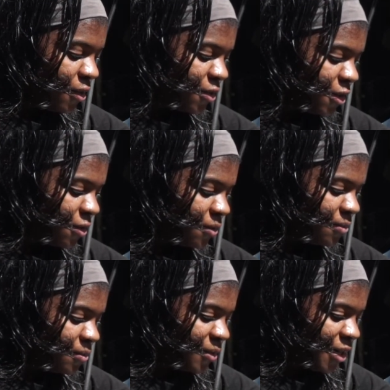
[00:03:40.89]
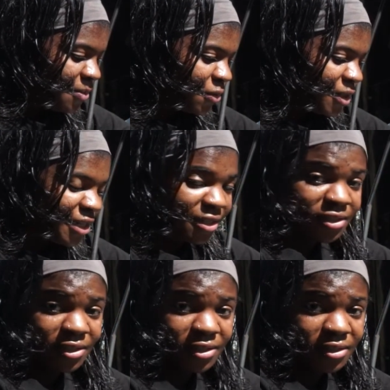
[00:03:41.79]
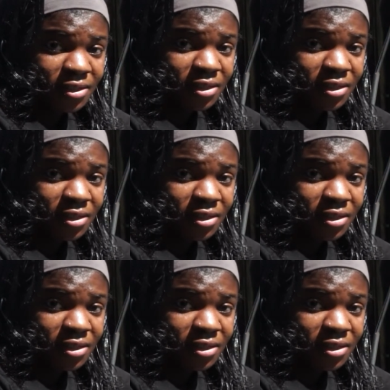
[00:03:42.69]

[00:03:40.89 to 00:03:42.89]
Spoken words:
So yeah, I'm going to get into this